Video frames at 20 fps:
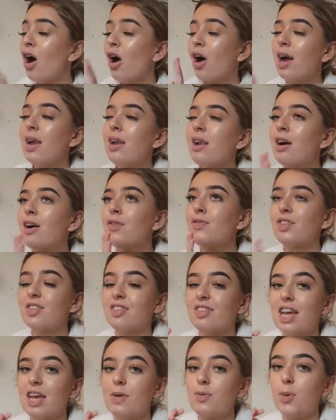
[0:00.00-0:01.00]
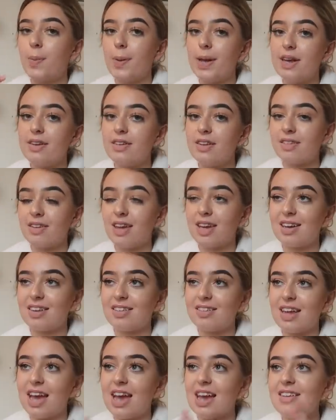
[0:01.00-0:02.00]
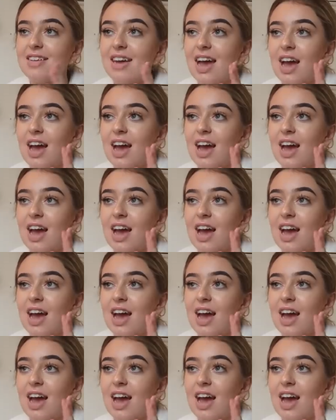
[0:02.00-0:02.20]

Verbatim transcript: I love staple pieces, like I said,